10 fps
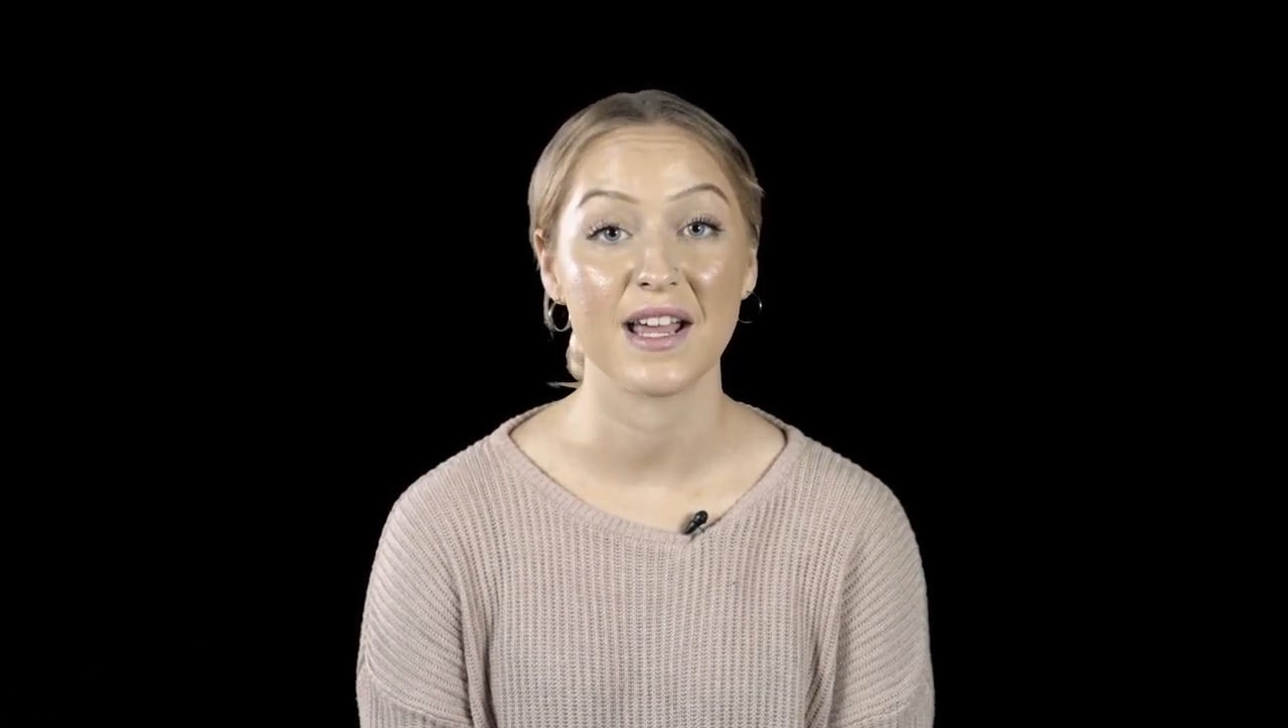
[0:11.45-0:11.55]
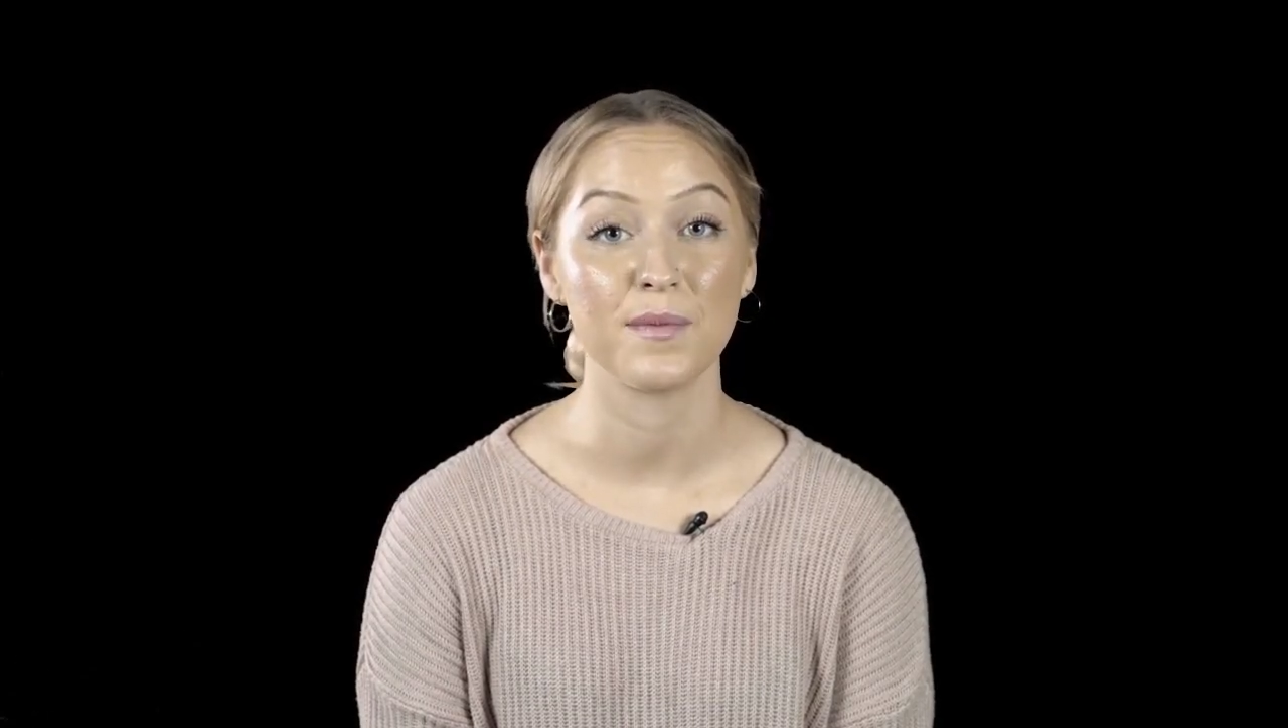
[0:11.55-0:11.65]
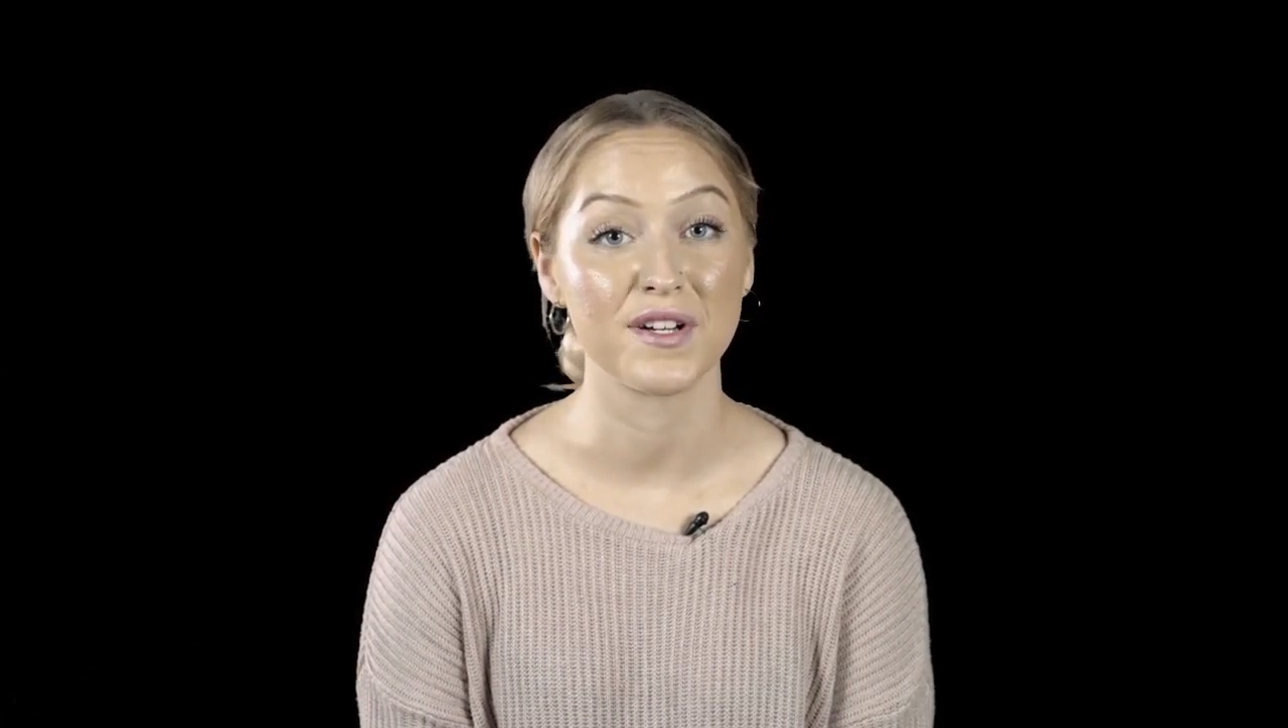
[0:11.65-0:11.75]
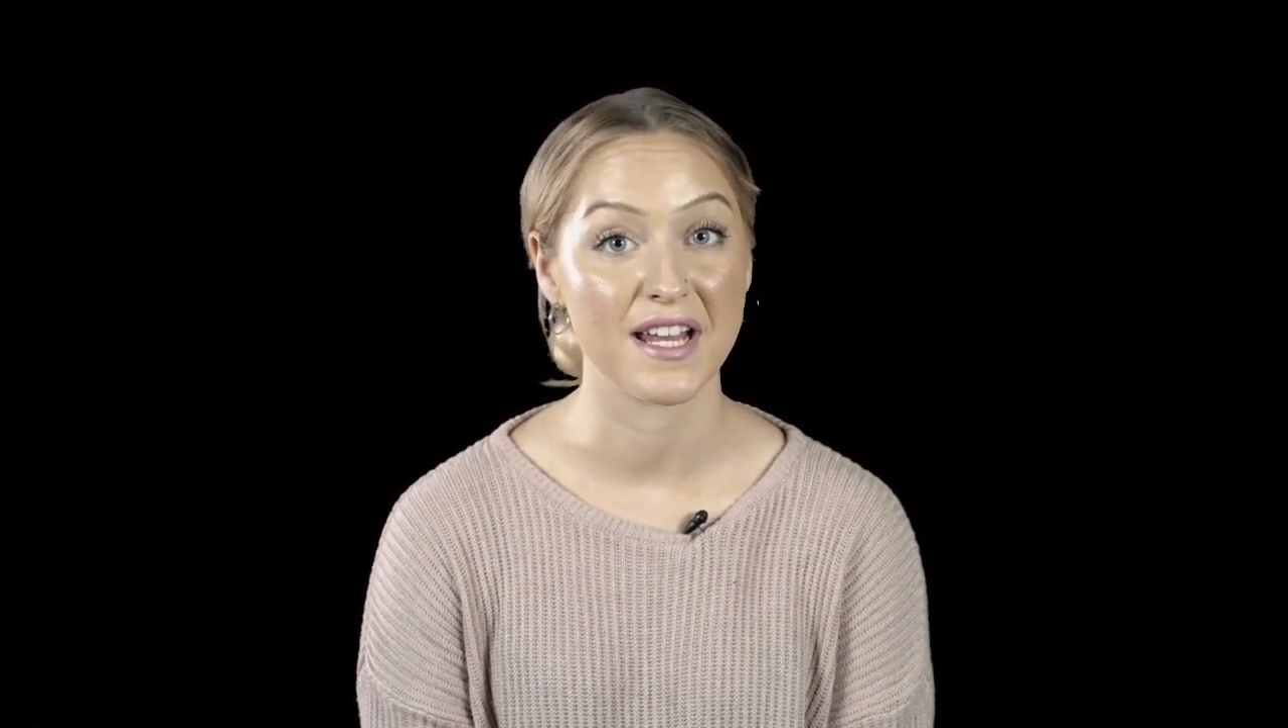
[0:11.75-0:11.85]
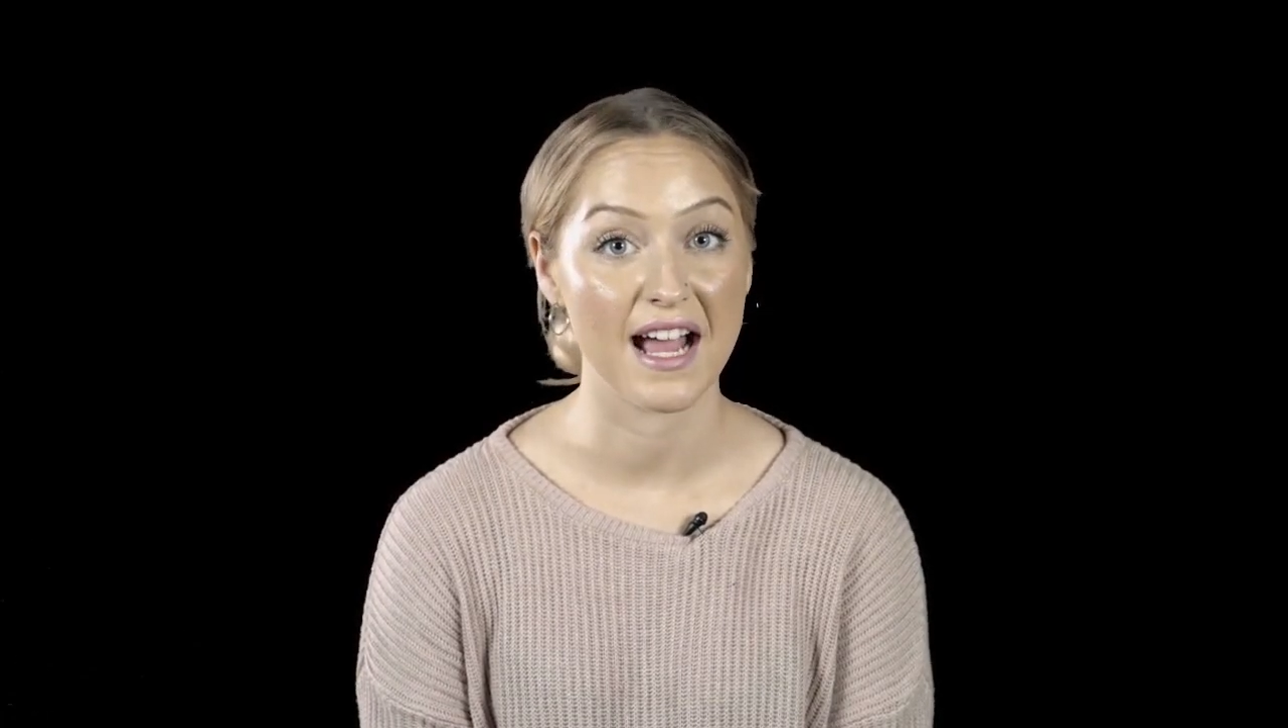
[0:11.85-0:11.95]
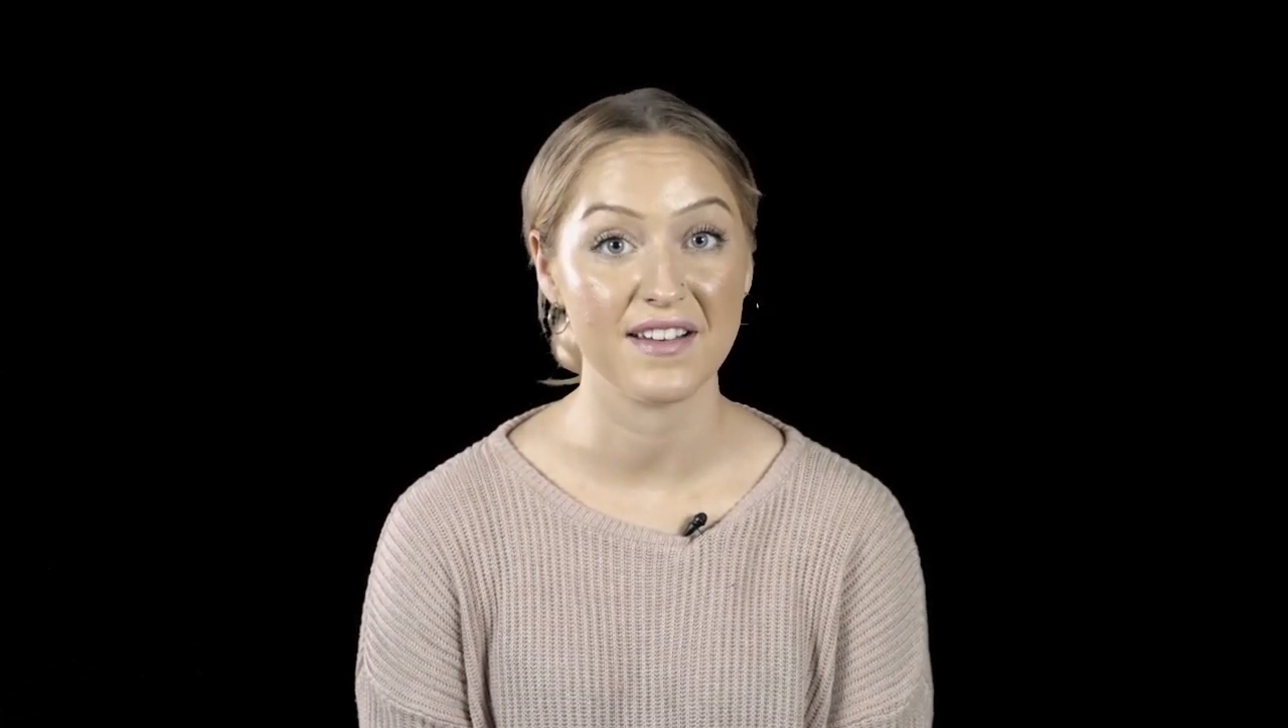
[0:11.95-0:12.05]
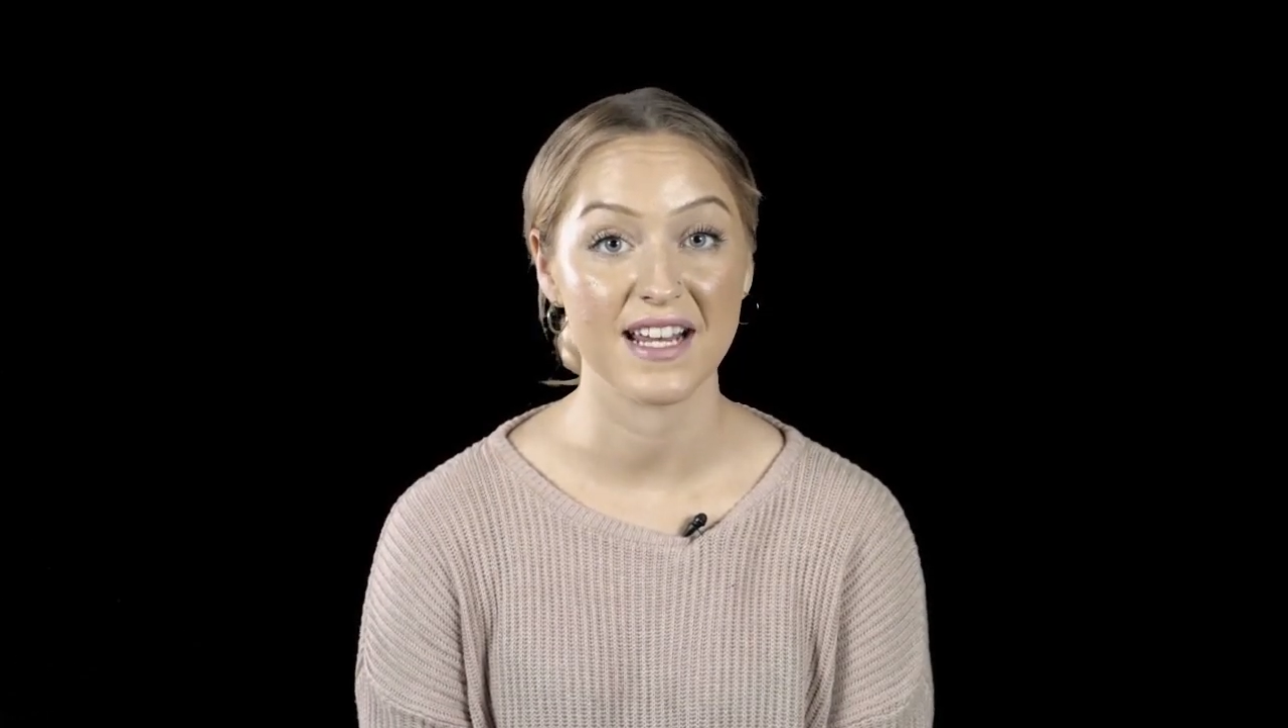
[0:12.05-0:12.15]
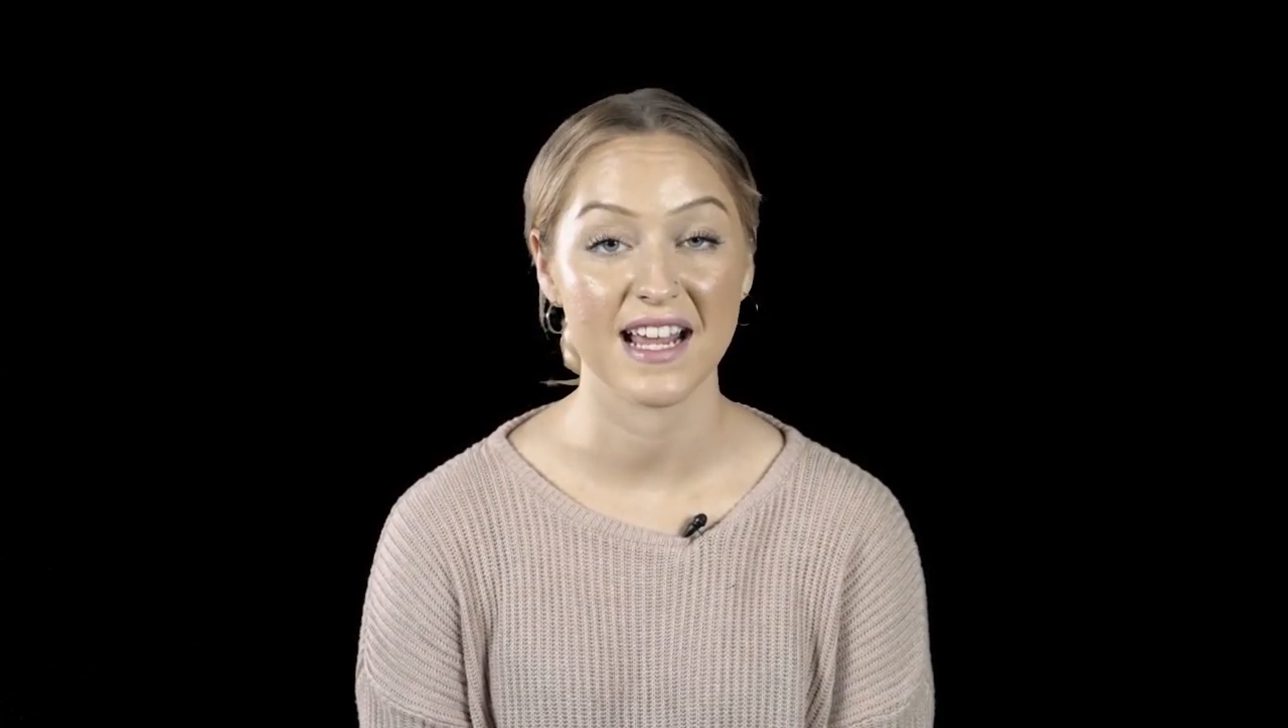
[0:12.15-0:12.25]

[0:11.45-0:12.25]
we're diving